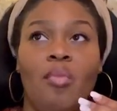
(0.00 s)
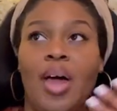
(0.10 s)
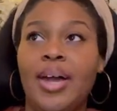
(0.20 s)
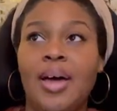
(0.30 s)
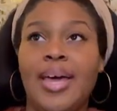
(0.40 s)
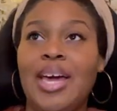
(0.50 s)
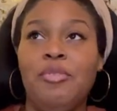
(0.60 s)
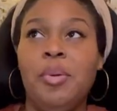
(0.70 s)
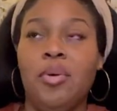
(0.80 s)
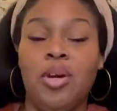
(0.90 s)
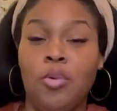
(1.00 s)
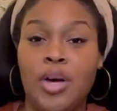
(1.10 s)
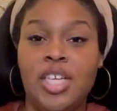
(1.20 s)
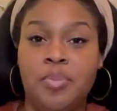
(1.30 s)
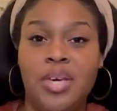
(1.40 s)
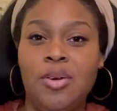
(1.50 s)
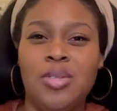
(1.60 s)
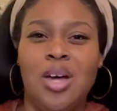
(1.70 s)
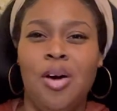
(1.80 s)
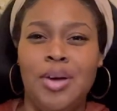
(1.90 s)
I don't I can't remember what it was, but he
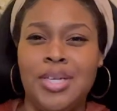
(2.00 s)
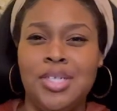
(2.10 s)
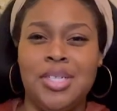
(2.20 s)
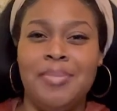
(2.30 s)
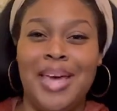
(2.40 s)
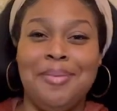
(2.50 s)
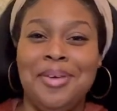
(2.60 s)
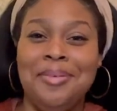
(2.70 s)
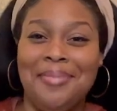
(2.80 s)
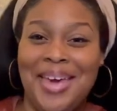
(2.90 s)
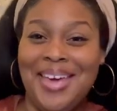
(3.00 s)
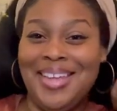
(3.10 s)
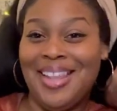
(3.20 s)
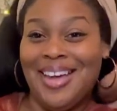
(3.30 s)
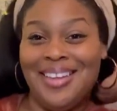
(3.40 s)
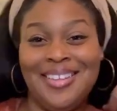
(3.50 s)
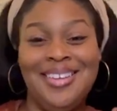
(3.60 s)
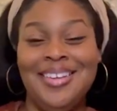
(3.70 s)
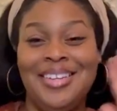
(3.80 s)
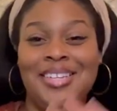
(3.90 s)
was always just making me mad, like
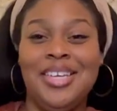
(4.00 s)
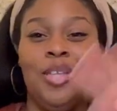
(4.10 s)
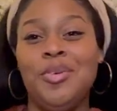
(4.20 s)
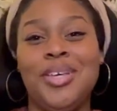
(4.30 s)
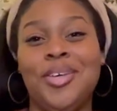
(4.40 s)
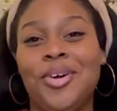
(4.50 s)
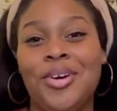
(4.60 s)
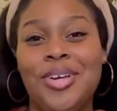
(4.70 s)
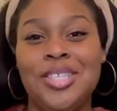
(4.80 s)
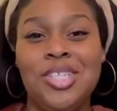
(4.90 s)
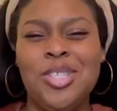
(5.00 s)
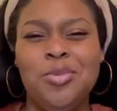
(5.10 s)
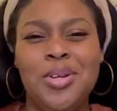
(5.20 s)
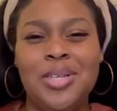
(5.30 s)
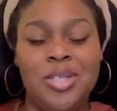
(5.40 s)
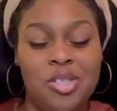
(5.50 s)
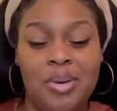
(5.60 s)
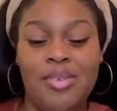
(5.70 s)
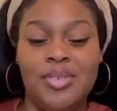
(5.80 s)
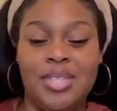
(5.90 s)
dealing with other girls and just real
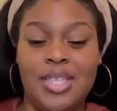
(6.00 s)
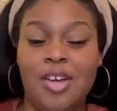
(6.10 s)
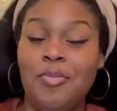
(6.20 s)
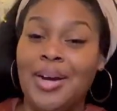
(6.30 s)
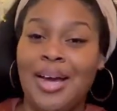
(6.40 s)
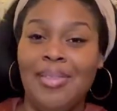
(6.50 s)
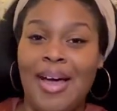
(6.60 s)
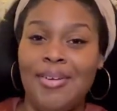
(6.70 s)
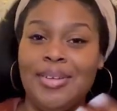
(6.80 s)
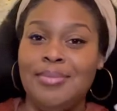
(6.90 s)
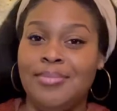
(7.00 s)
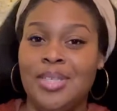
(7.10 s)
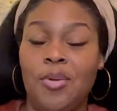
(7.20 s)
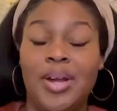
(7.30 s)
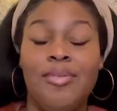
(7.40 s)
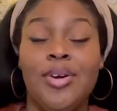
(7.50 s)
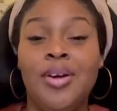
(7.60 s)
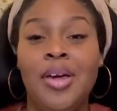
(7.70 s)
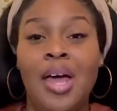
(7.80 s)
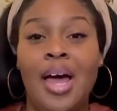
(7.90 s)
disrespectful stuff, but I allowed it, so whatever.
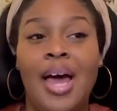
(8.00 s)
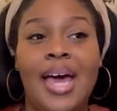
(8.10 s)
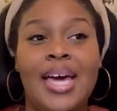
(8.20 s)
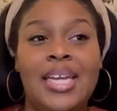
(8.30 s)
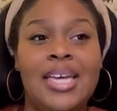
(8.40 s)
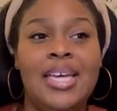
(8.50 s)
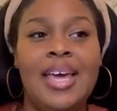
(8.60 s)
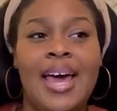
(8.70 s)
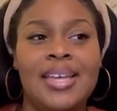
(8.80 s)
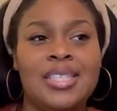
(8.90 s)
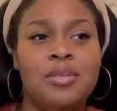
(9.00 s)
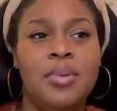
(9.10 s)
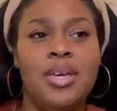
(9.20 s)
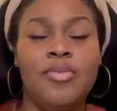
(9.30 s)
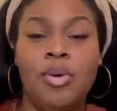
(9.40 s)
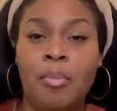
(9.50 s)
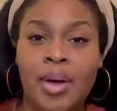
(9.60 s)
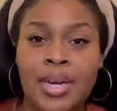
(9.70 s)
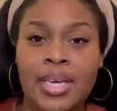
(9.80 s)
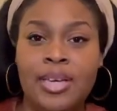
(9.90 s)
And he asked me for
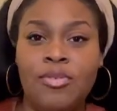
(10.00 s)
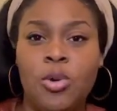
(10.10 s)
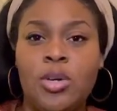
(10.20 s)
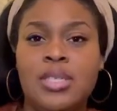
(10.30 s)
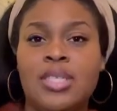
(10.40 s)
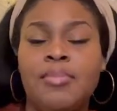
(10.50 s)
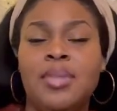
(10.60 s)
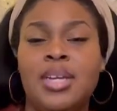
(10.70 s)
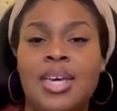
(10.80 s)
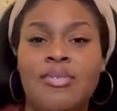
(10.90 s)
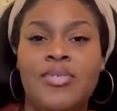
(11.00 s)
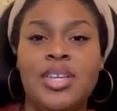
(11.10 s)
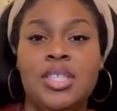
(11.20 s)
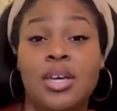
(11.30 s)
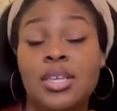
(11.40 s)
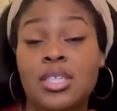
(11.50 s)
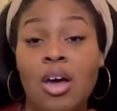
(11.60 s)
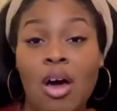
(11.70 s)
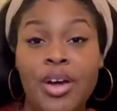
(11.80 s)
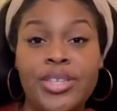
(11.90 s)
money for something to get fixed on his
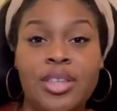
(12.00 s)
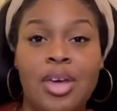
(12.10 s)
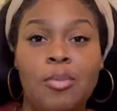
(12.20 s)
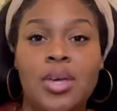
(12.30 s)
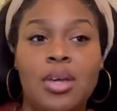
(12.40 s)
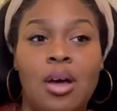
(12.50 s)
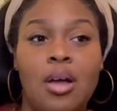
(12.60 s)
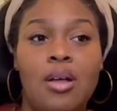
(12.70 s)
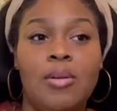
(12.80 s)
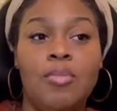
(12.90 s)
car so that we could all,